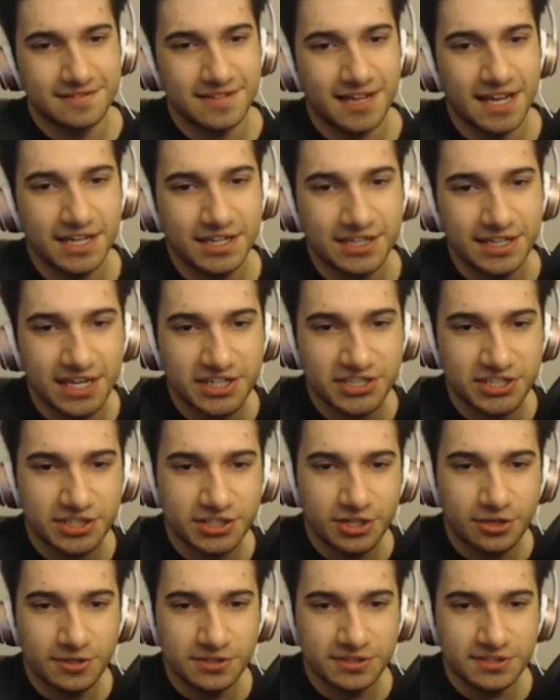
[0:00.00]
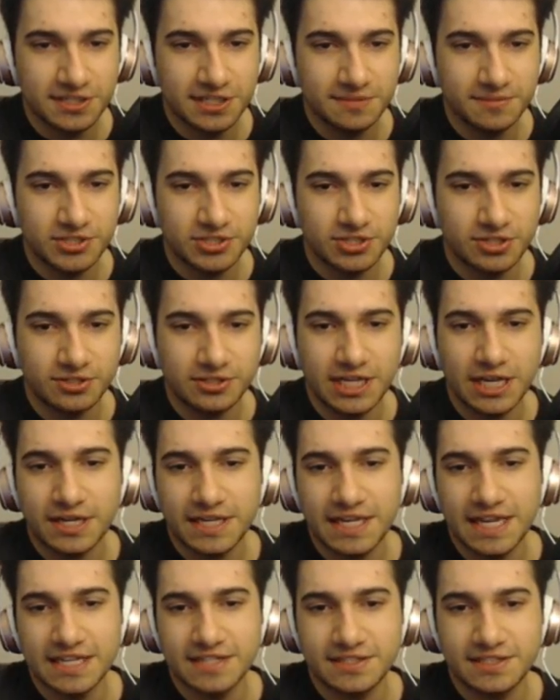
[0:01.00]
I could actually go into the enemy jungle. Now I
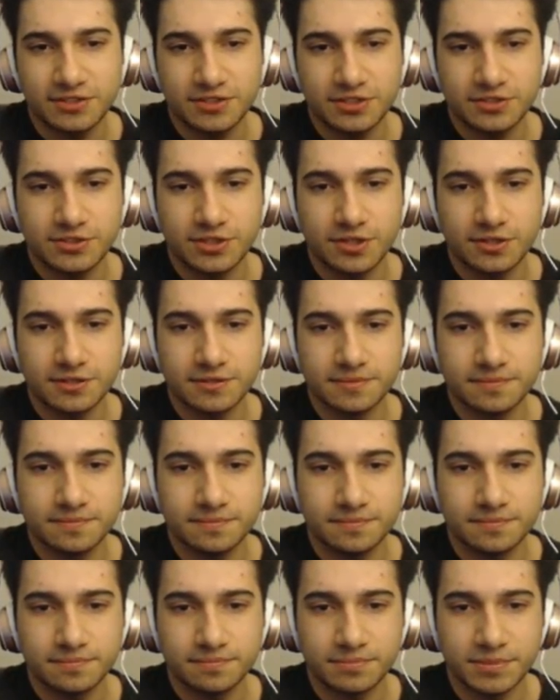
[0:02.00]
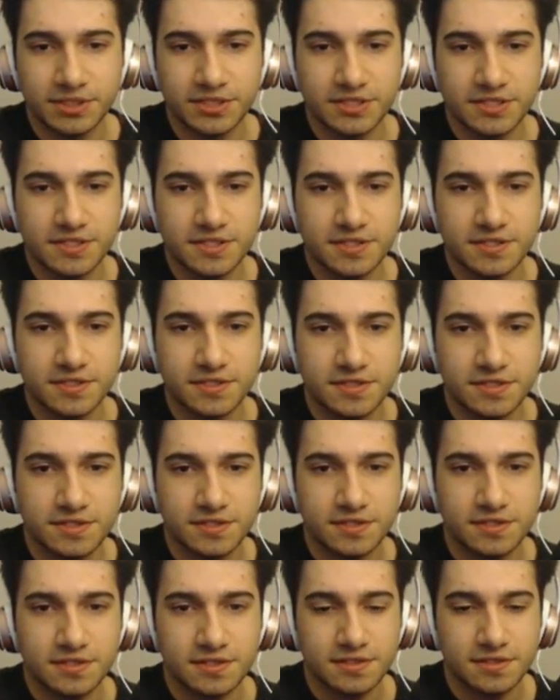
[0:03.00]
can't steal a totem
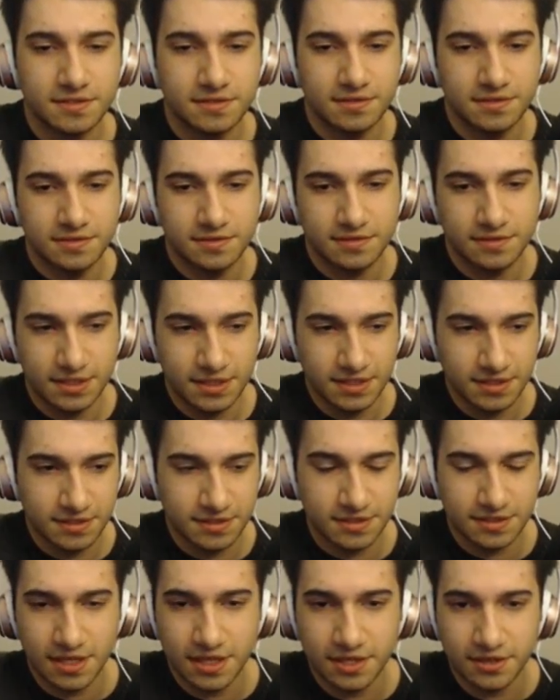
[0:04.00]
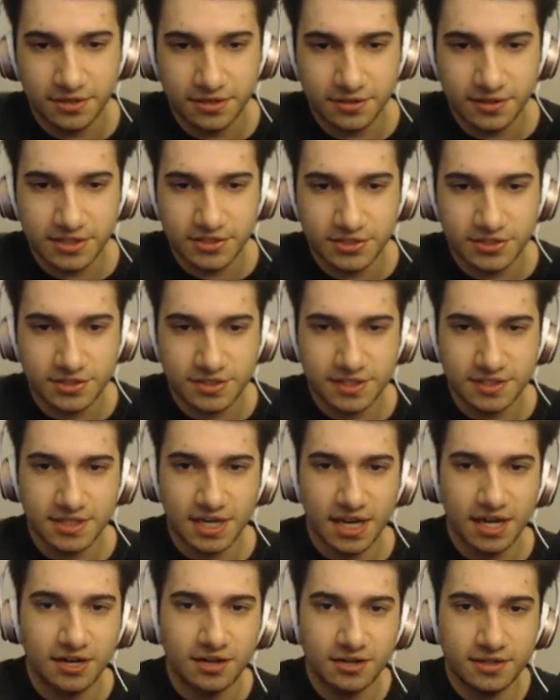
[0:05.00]
because that's, I don't know, it's
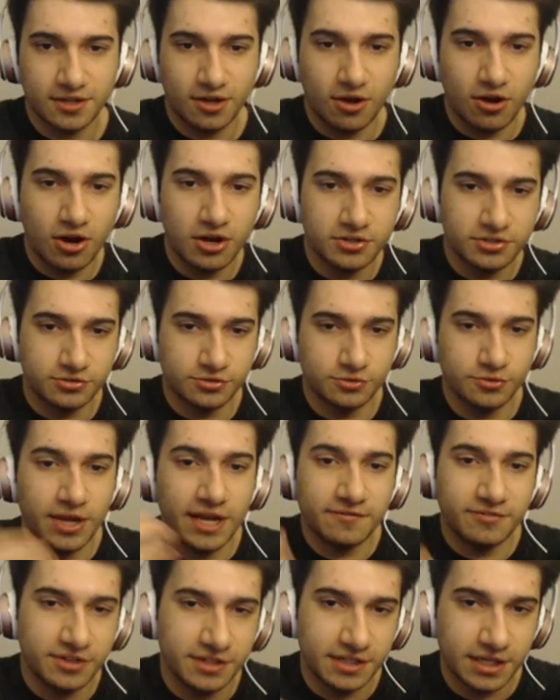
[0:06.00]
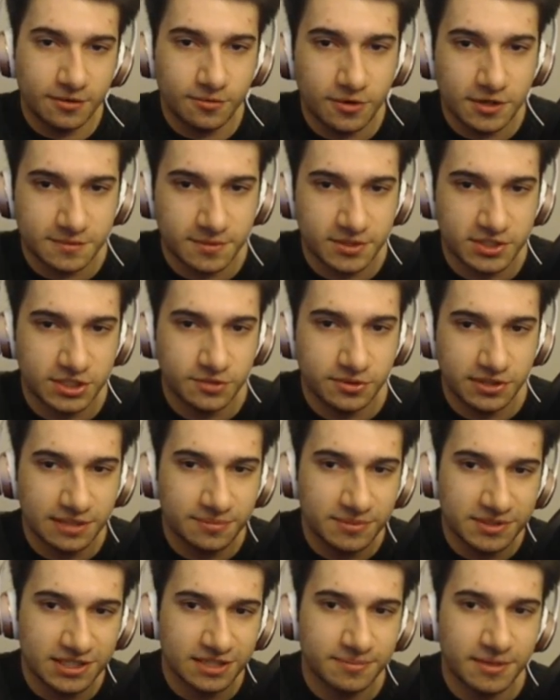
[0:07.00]
kind of hard to do everything at once, especially with
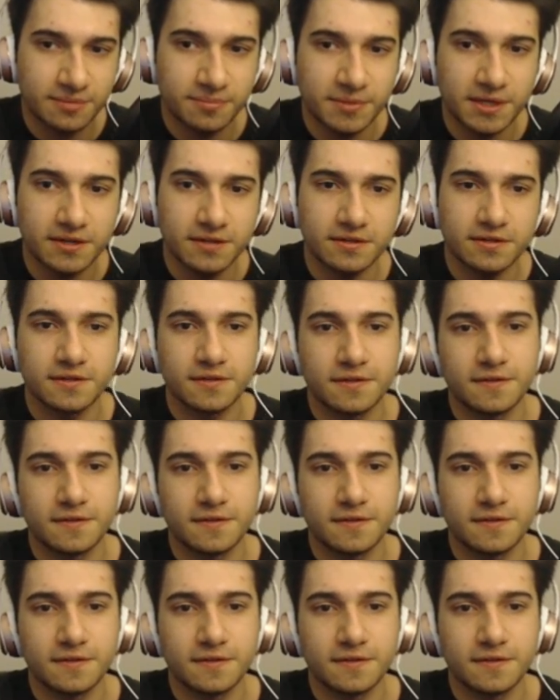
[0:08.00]
limited amount of mana.